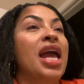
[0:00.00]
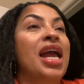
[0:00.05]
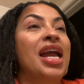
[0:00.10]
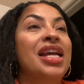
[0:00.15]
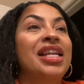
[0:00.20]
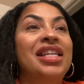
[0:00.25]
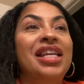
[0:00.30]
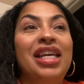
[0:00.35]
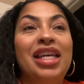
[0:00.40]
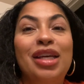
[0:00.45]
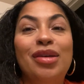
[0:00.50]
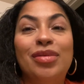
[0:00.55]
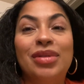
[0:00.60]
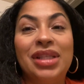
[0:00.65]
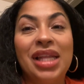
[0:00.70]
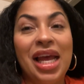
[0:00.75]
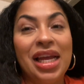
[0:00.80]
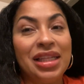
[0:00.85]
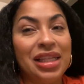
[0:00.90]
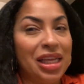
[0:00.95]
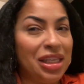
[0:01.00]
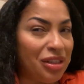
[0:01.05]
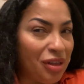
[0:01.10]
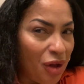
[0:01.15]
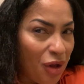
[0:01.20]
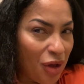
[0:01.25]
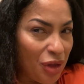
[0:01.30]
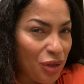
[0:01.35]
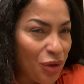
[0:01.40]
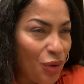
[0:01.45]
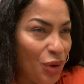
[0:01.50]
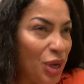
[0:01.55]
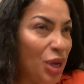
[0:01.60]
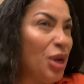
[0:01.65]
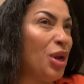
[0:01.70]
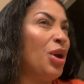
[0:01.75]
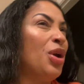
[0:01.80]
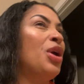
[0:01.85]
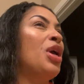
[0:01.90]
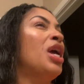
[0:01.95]
And then he was like, that's all your
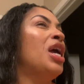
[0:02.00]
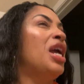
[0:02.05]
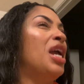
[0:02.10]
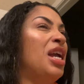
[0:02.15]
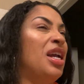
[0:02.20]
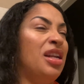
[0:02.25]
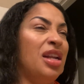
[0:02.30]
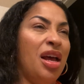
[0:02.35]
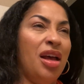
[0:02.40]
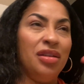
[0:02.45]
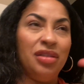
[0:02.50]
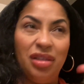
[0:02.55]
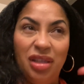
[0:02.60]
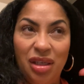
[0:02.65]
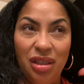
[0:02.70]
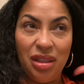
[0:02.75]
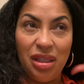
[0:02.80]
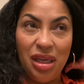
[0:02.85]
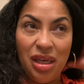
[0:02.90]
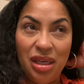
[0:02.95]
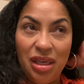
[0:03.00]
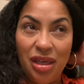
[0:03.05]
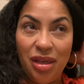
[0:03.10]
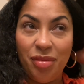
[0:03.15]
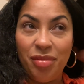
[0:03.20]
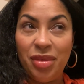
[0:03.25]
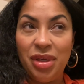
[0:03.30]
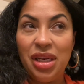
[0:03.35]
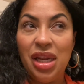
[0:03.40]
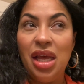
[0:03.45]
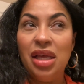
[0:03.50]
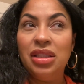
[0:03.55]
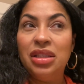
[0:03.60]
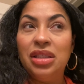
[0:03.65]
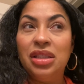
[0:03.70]
hair. And I looked at him and I